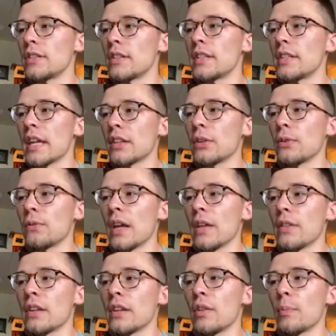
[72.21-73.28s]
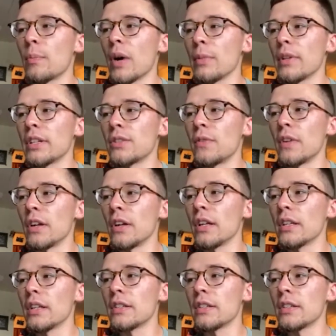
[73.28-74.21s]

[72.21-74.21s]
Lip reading: to take their faith into the public sphere,